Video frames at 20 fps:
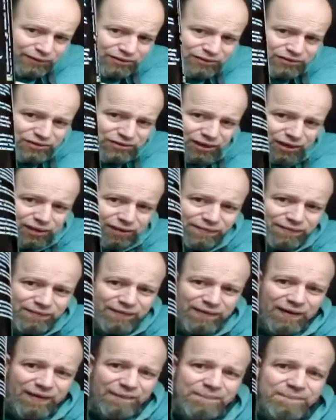So
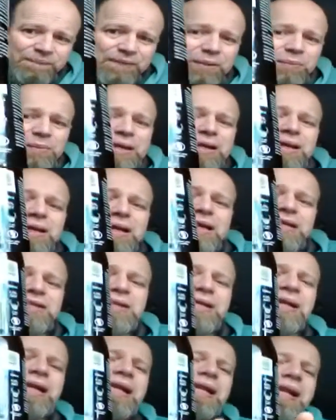I'm
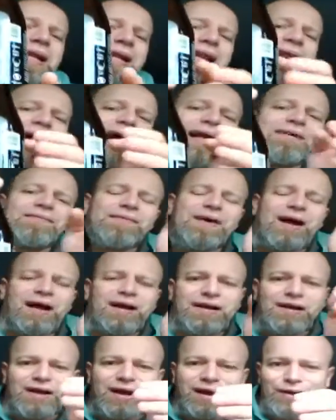into the land of
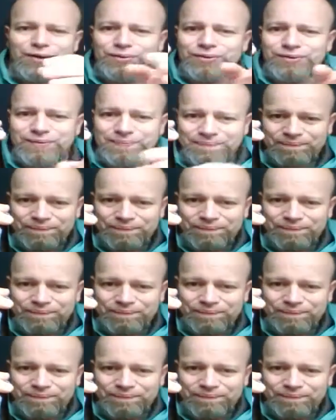unknown.